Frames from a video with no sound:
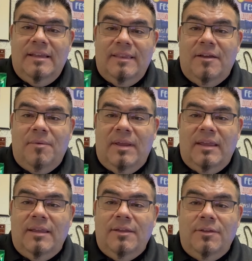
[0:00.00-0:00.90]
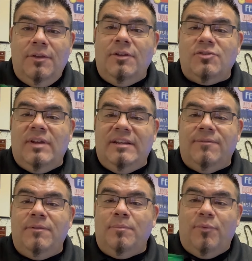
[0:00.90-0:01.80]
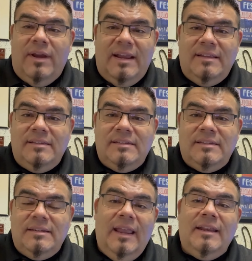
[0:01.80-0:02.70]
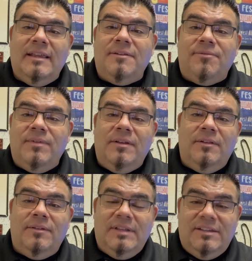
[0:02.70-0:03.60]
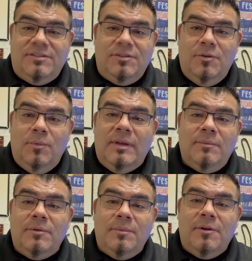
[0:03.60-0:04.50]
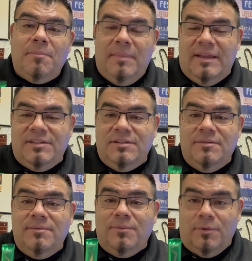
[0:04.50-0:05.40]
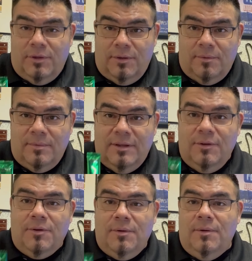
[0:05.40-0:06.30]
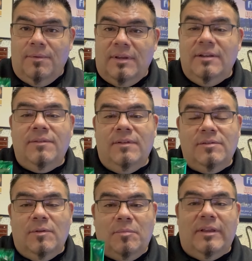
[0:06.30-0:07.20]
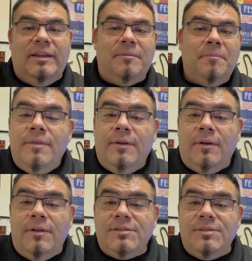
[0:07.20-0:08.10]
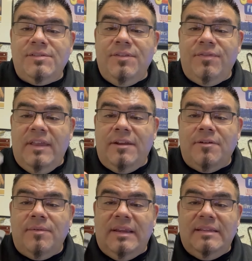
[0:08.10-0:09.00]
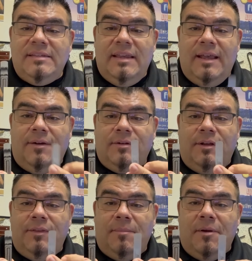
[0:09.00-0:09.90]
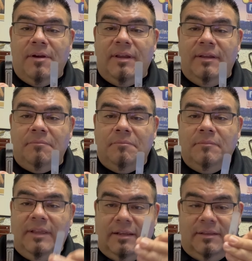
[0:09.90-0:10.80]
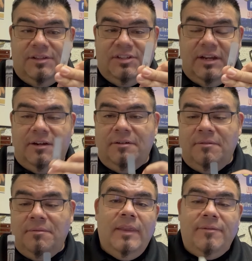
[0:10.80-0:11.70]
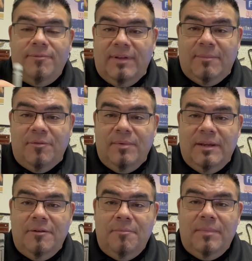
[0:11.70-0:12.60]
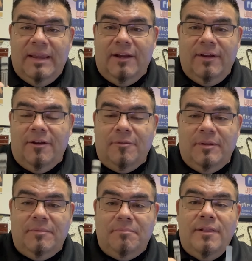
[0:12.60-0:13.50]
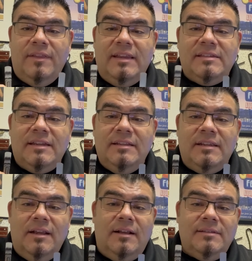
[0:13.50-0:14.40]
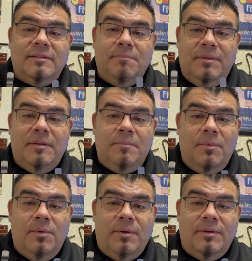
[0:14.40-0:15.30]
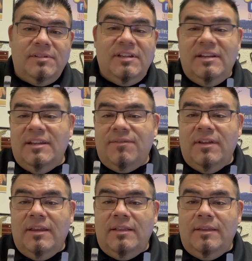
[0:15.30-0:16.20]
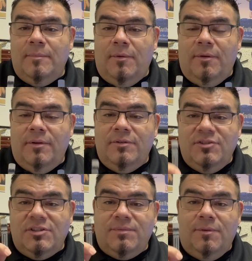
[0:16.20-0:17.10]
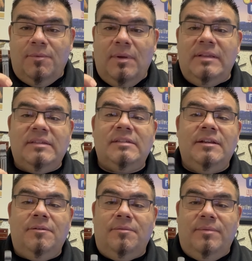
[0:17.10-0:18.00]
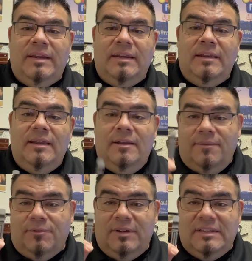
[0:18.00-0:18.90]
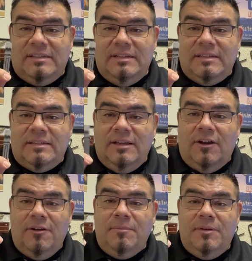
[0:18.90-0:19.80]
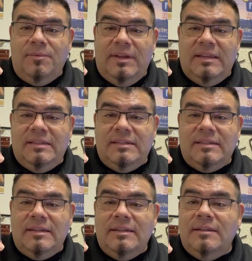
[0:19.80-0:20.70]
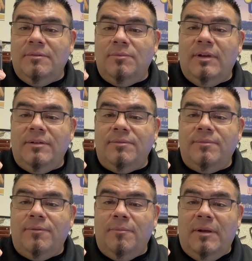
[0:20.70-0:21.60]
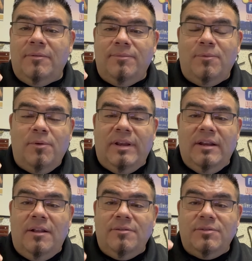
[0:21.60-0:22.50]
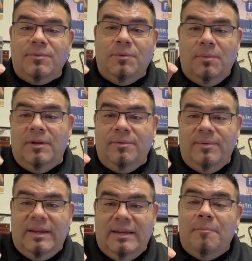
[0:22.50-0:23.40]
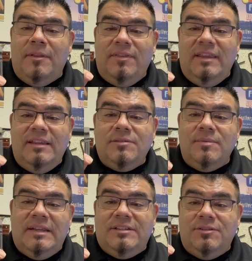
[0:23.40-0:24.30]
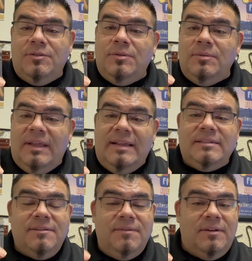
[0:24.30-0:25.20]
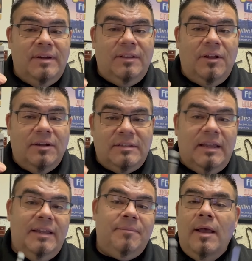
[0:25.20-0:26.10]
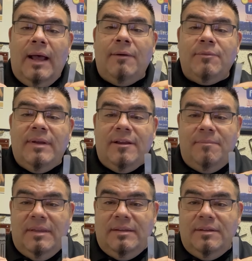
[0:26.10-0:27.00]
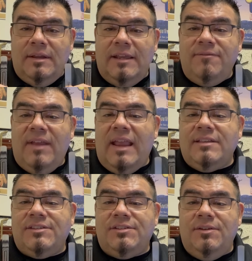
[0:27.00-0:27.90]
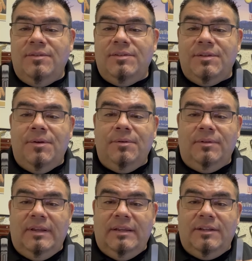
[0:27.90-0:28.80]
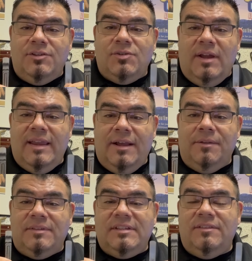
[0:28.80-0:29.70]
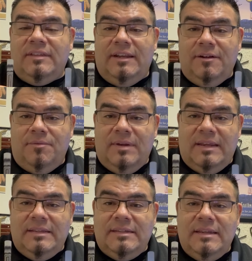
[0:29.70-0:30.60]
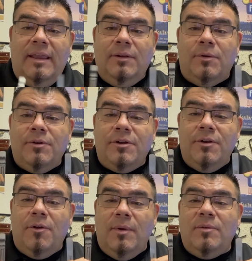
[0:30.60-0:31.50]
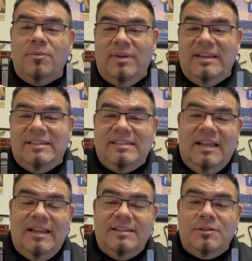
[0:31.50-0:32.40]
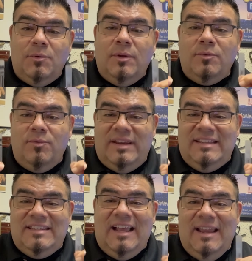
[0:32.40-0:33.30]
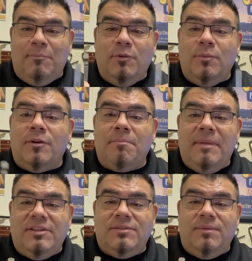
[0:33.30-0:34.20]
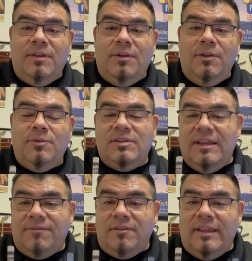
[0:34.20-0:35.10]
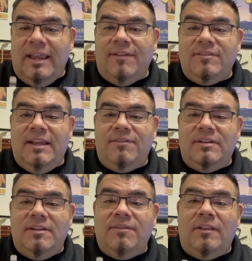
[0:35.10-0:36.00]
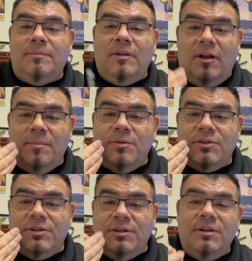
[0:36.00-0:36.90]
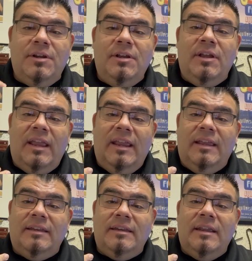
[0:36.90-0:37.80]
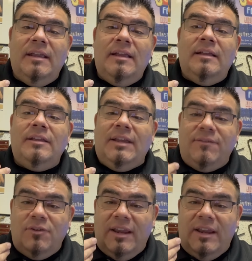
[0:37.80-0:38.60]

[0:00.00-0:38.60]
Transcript: That way you could try different brands and get a feel as to what would work best for you in your own individual playing. There are also synthetic reeds out on the market, like Leger and Fiber Reed by Harry Hartman. These tend to cost a bit more, significantly more, just for one single reed. For instance, the Hartman reeds run for about $40 for one reed, but these reeds do last a very long time. I would recommend advanced students only to try out synthetic reeds. In order to know what reed size and what reed type would work best for you, you definitely have to have a developed embouchure and have your